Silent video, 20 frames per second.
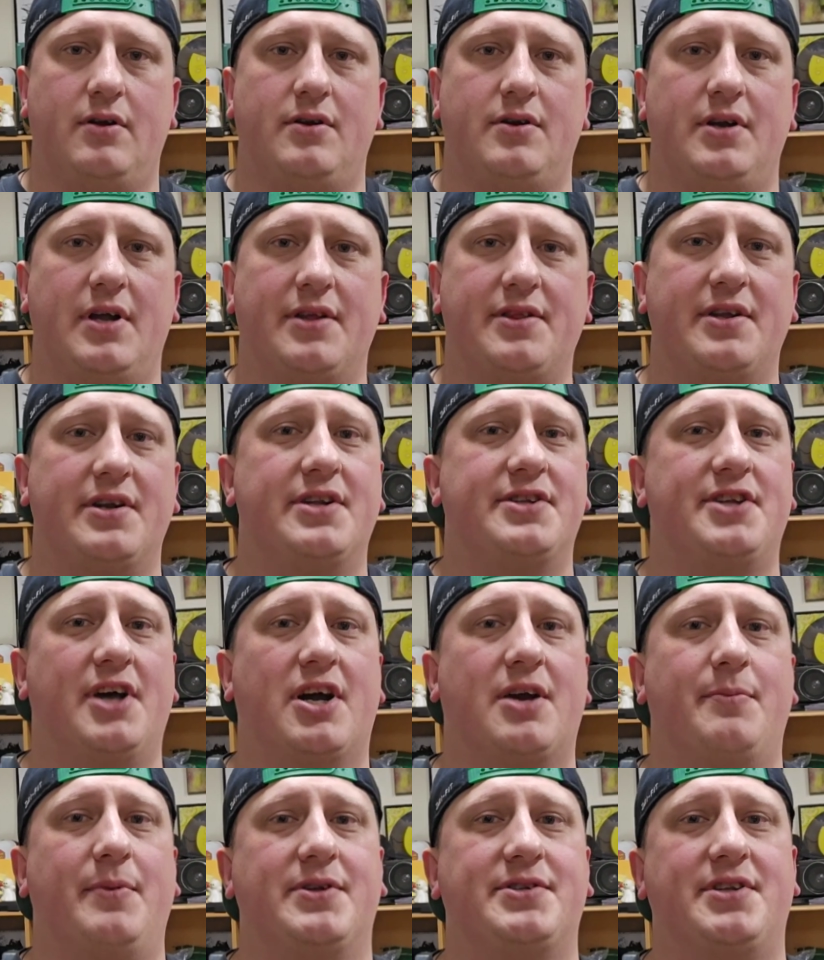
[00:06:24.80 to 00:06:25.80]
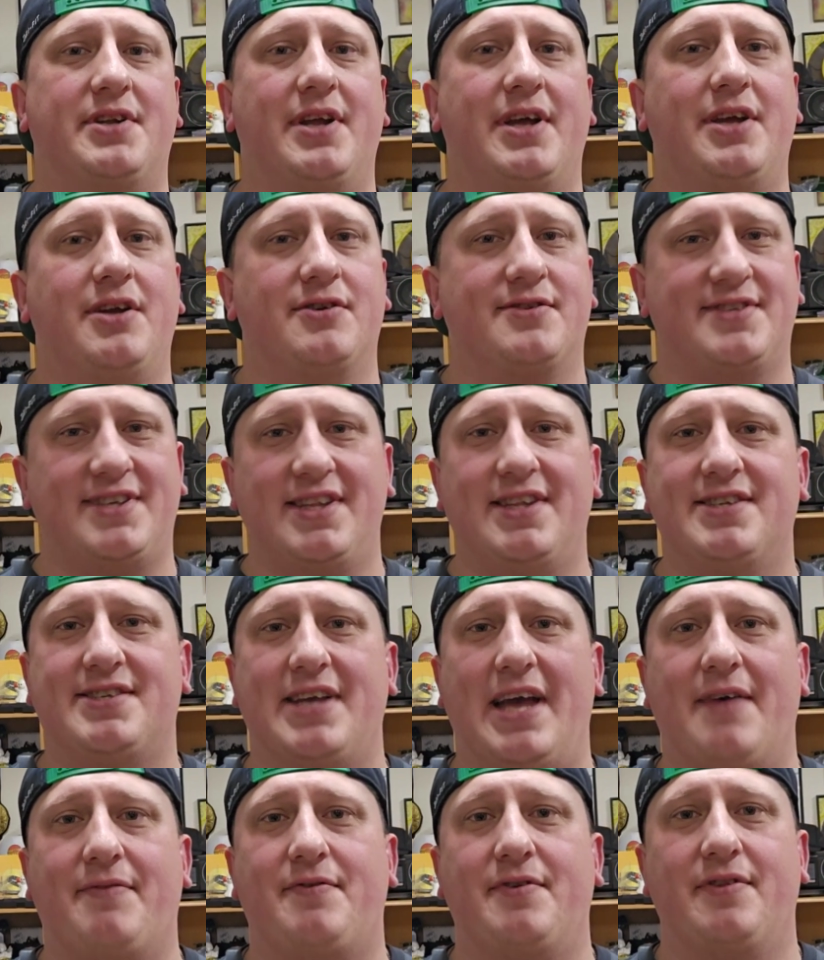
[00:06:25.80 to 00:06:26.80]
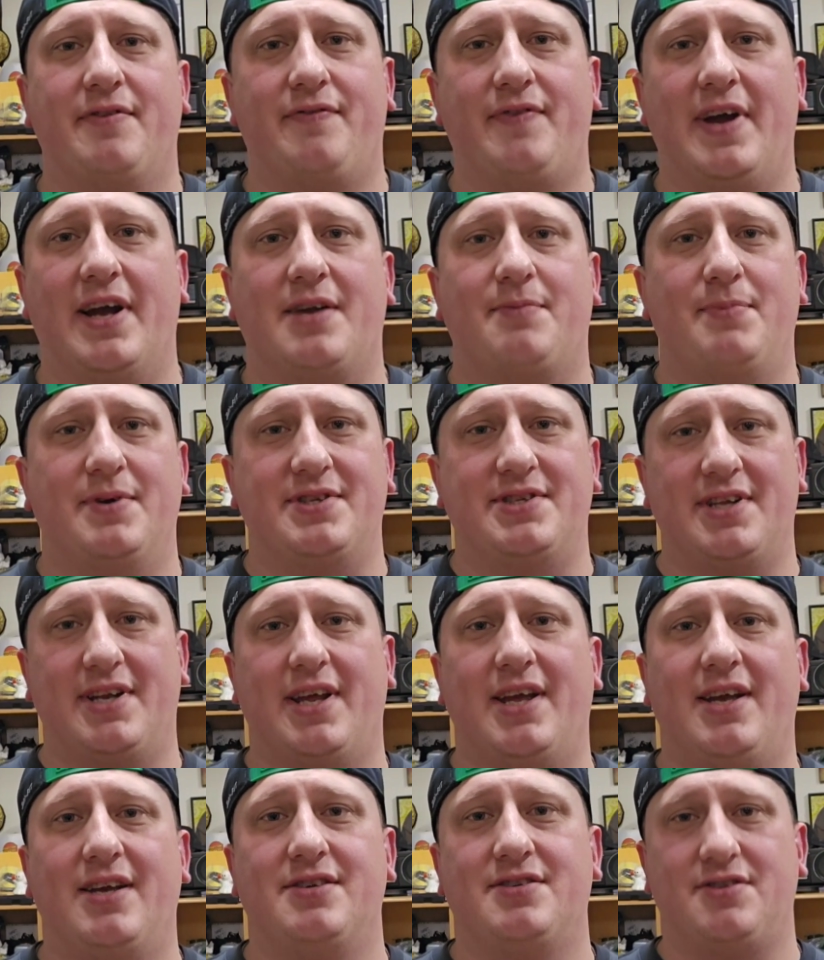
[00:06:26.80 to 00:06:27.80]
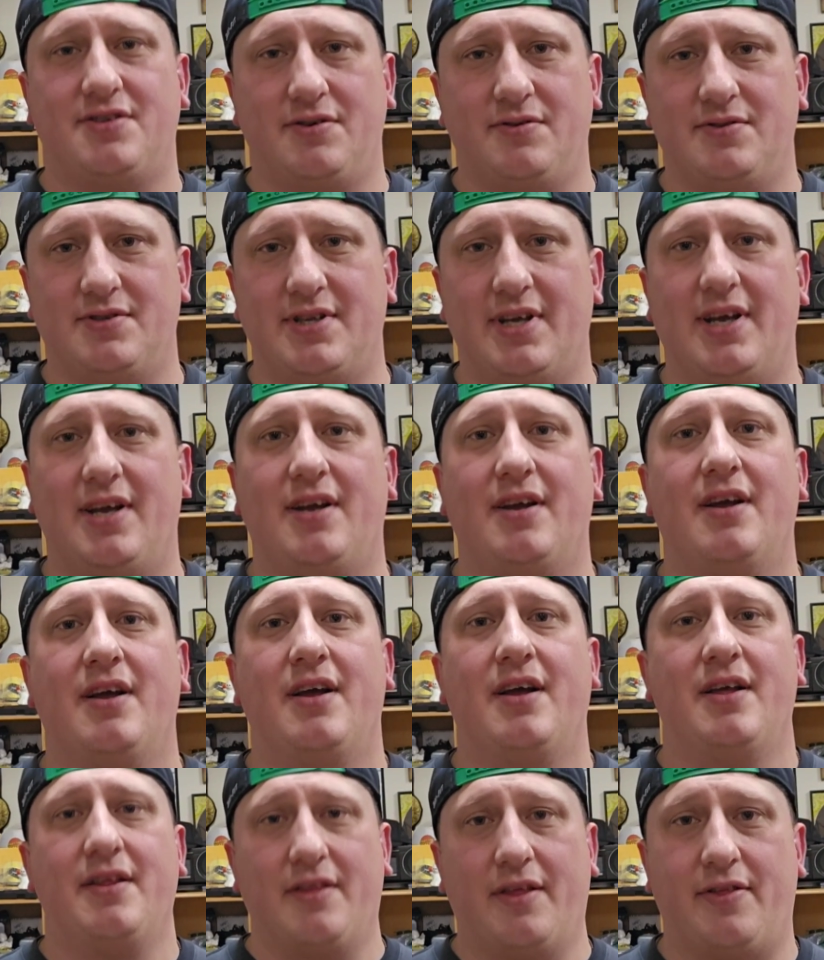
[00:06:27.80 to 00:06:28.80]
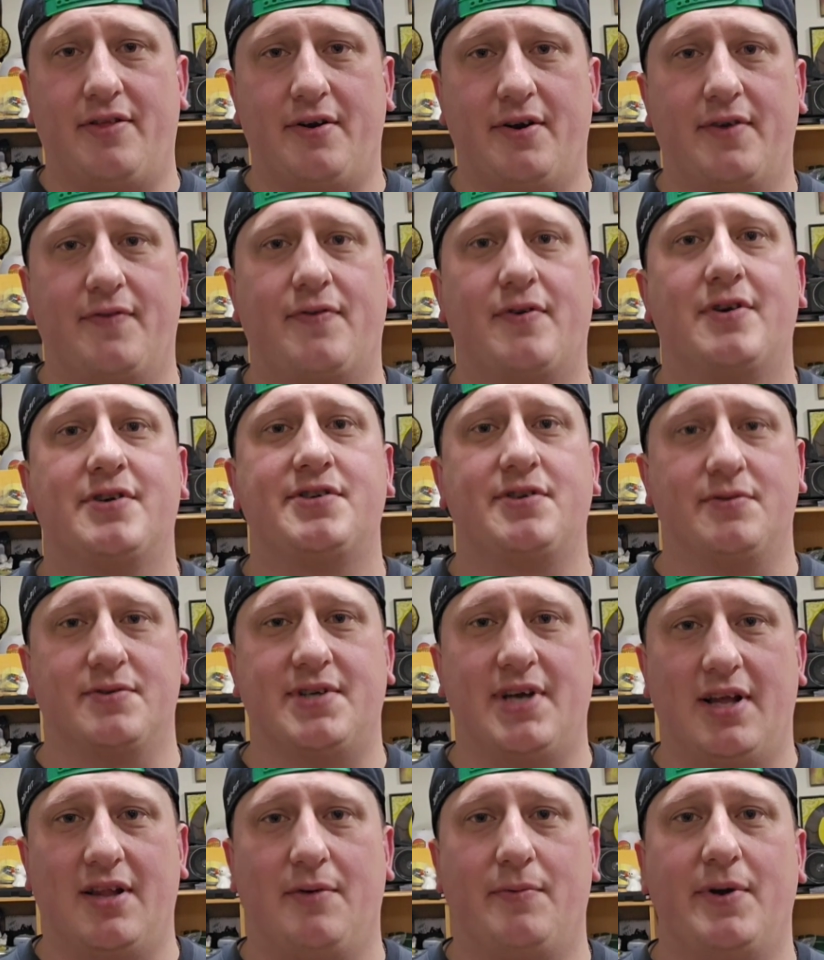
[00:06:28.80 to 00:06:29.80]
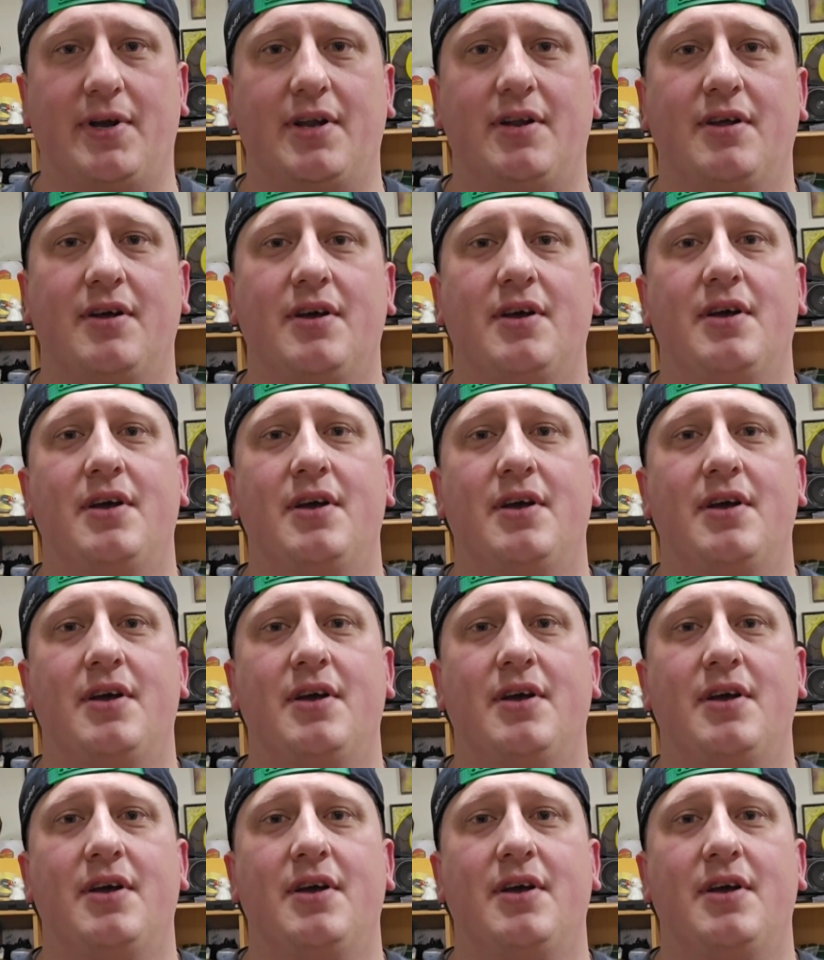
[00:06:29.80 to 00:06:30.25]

Nothing to talk about today. You'll see this after the fact, but today is Tuesday the 31st, so it's Halloween.